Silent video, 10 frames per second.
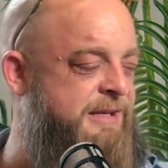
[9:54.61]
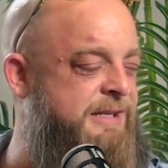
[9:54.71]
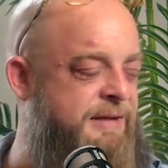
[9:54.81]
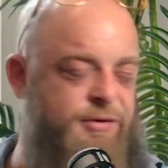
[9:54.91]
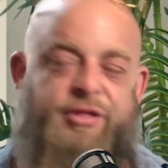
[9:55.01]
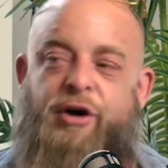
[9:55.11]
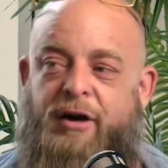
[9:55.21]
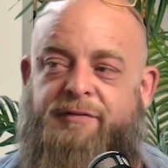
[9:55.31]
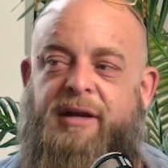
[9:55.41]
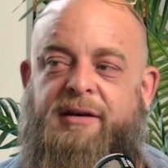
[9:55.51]
They'd never
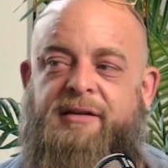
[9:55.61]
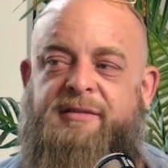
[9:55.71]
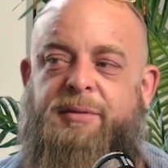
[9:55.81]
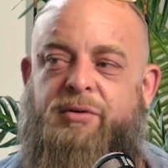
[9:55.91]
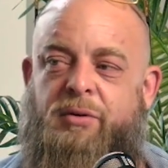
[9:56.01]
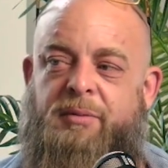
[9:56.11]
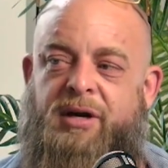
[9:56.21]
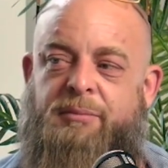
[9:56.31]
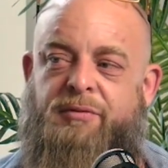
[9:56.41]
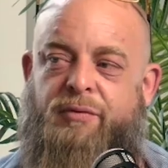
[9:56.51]
thought of getting into Bitcoin
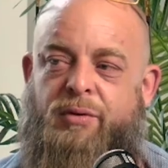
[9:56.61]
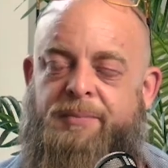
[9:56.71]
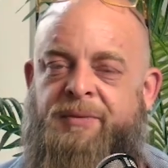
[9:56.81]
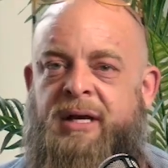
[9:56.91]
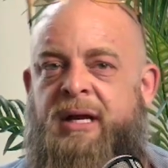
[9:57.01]
mining before.